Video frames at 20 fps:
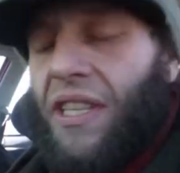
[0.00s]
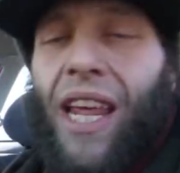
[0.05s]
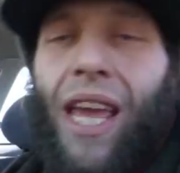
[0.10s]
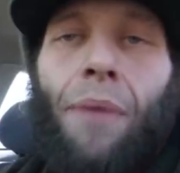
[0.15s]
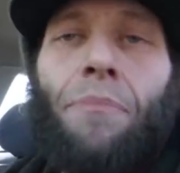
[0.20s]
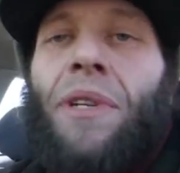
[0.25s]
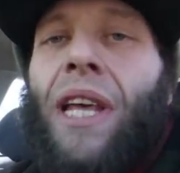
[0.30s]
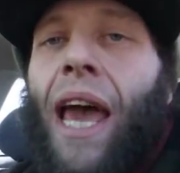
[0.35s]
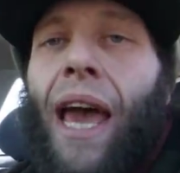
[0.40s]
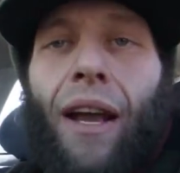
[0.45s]

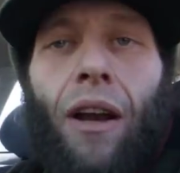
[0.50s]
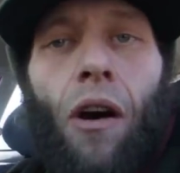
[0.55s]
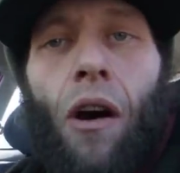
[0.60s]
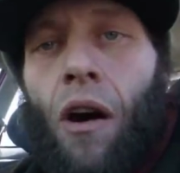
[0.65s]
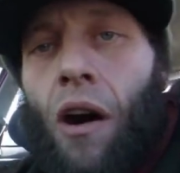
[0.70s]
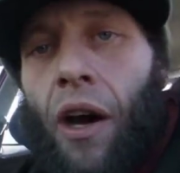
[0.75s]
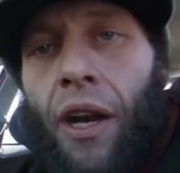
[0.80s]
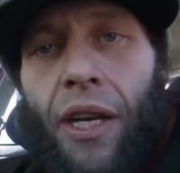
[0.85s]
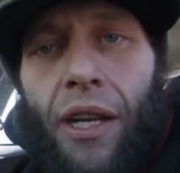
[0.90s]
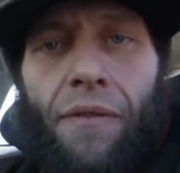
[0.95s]
name tag
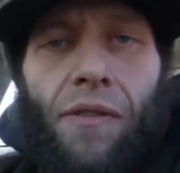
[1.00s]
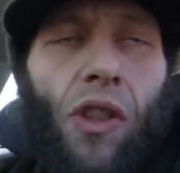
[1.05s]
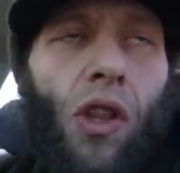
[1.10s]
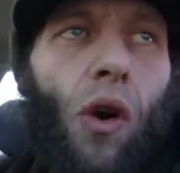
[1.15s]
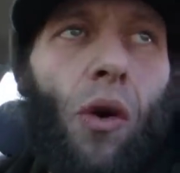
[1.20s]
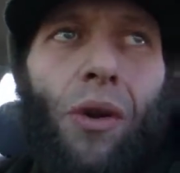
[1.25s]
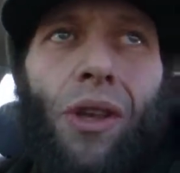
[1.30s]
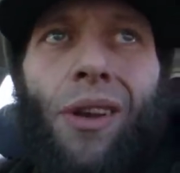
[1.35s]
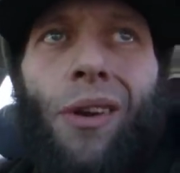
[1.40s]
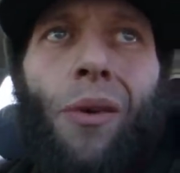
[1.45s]
on, even
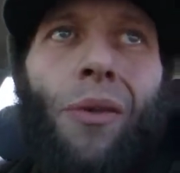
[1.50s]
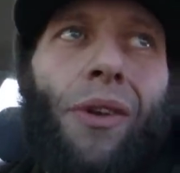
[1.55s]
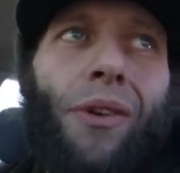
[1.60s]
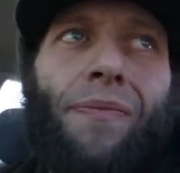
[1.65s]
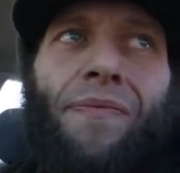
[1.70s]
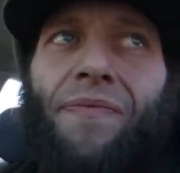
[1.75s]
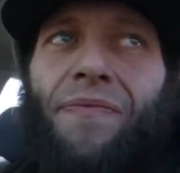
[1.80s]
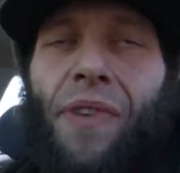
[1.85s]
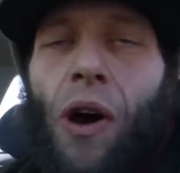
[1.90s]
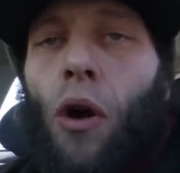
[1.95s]
though, you know, they're
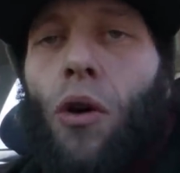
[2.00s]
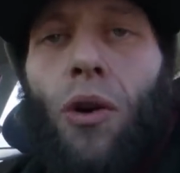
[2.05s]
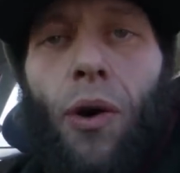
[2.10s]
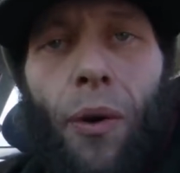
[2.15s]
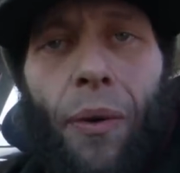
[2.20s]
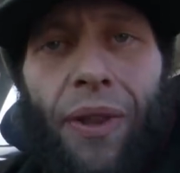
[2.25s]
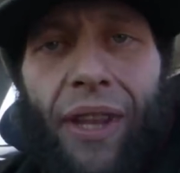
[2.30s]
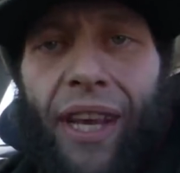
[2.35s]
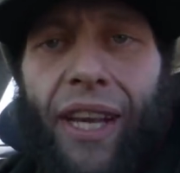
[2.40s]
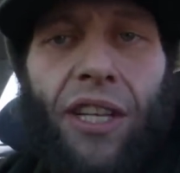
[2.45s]

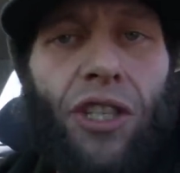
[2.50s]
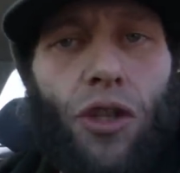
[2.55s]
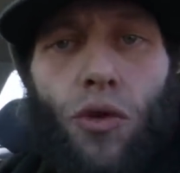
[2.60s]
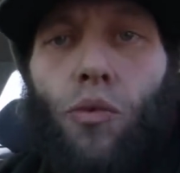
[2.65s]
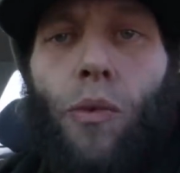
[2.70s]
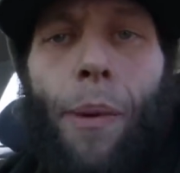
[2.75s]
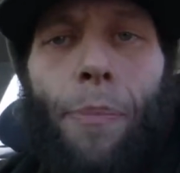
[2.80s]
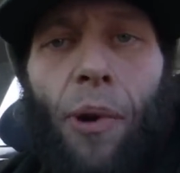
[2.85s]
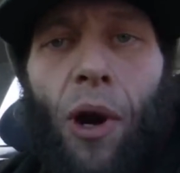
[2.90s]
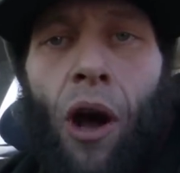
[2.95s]
Velcro and they can just
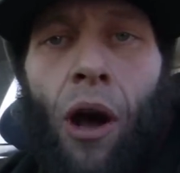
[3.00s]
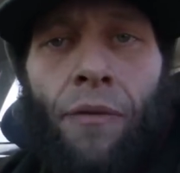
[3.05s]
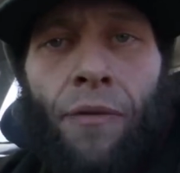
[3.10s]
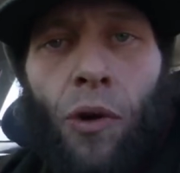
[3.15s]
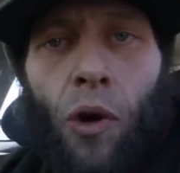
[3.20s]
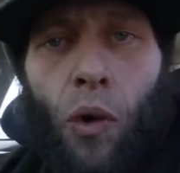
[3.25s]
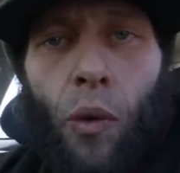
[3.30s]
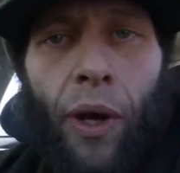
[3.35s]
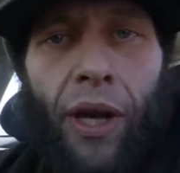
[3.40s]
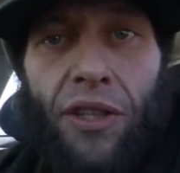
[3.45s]
rip it off
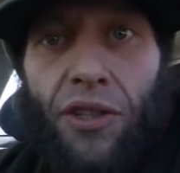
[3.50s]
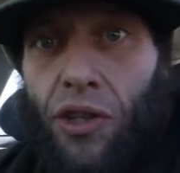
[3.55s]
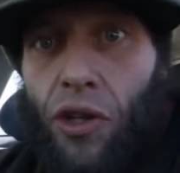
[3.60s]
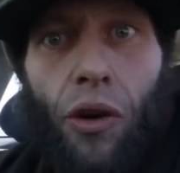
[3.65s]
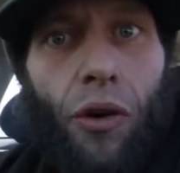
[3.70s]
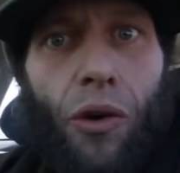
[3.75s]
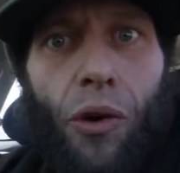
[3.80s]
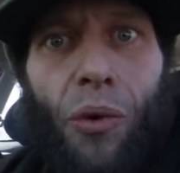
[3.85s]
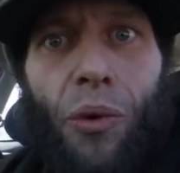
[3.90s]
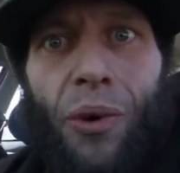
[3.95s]
real quick so you
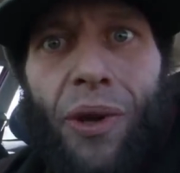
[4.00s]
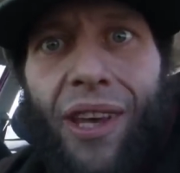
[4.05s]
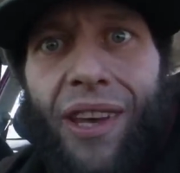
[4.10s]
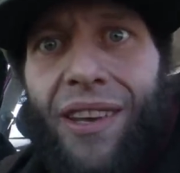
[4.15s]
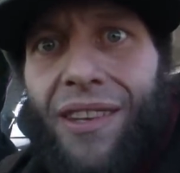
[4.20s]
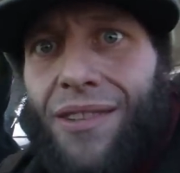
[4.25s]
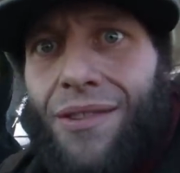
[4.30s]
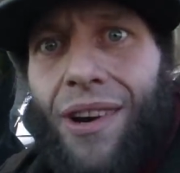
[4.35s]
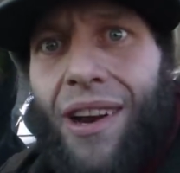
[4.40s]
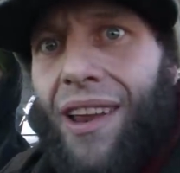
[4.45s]
don't know who he
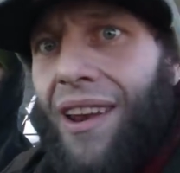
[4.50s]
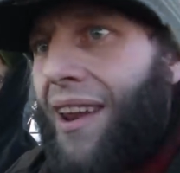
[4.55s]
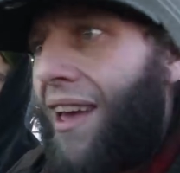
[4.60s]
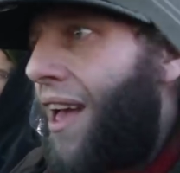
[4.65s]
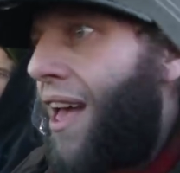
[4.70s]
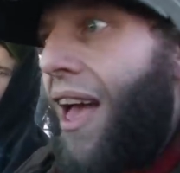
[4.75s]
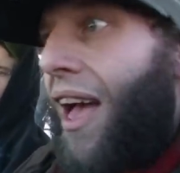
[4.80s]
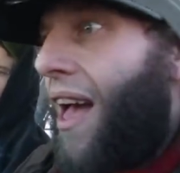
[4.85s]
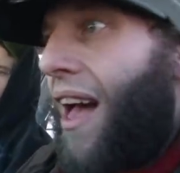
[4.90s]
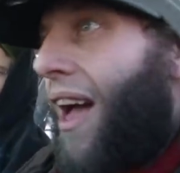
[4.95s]
is, right?
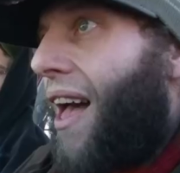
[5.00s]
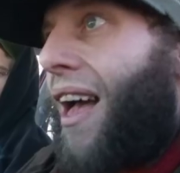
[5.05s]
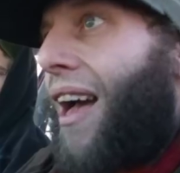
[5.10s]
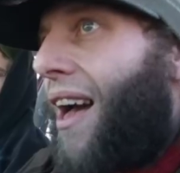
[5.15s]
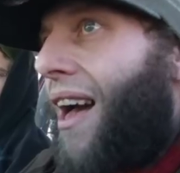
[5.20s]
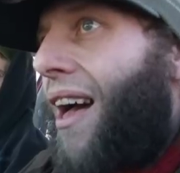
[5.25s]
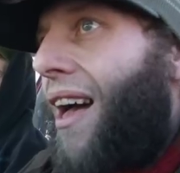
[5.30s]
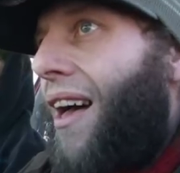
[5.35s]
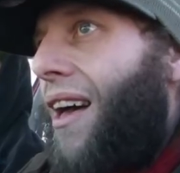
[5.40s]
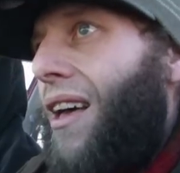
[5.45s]

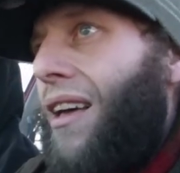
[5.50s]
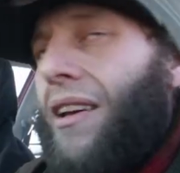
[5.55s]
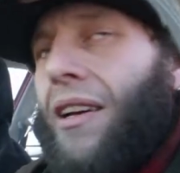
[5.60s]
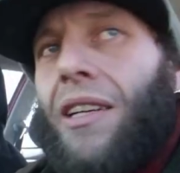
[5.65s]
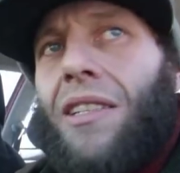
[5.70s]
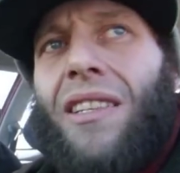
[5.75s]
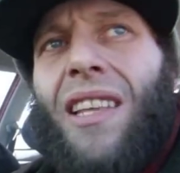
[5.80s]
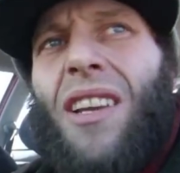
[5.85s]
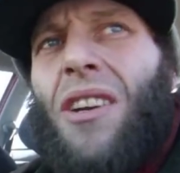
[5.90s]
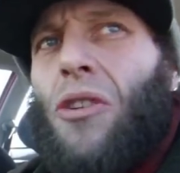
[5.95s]

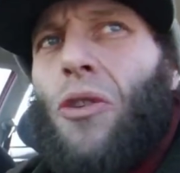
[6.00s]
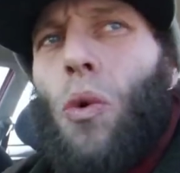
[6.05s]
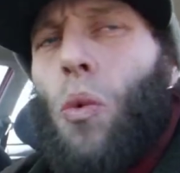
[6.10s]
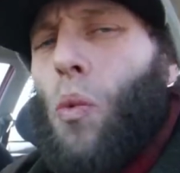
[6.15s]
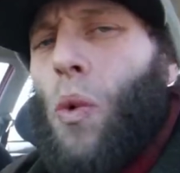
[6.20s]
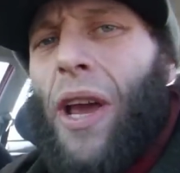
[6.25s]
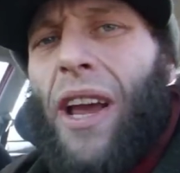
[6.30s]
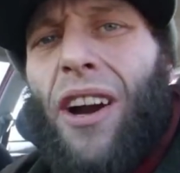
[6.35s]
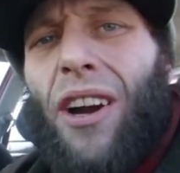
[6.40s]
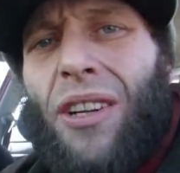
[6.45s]
Because they do
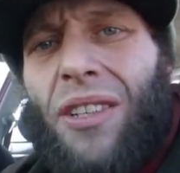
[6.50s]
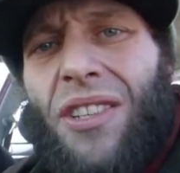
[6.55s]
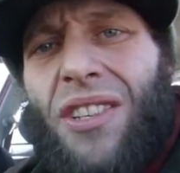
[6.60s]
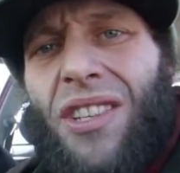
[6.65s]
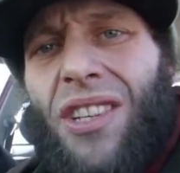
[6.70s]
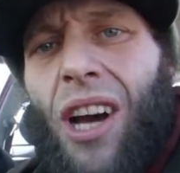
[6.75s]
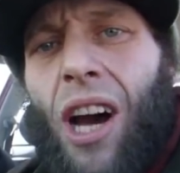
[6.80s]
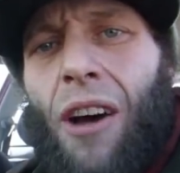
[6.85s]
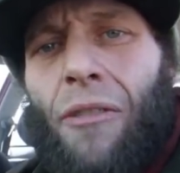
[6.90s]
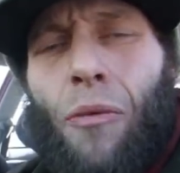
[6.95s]
weird
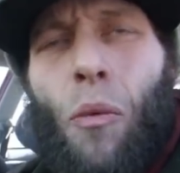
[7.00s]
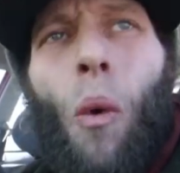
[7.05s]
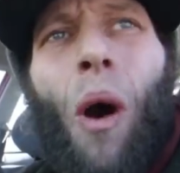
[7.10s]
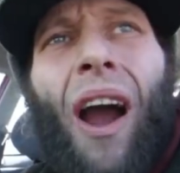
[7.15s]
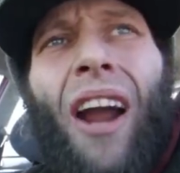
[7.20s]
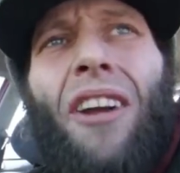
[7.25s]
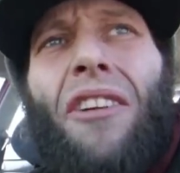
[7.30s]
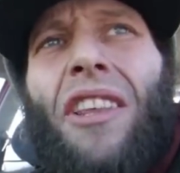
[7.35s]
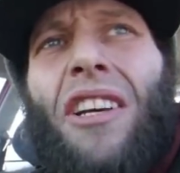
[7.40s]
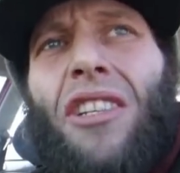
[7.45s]
stuff.
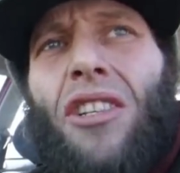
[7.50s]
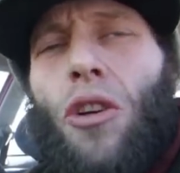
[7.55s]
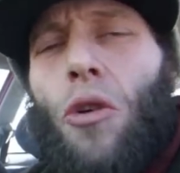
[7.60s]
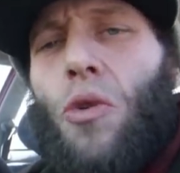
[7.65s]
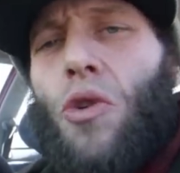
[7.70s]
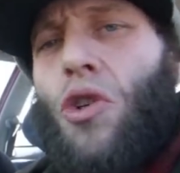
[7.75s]
Why are they so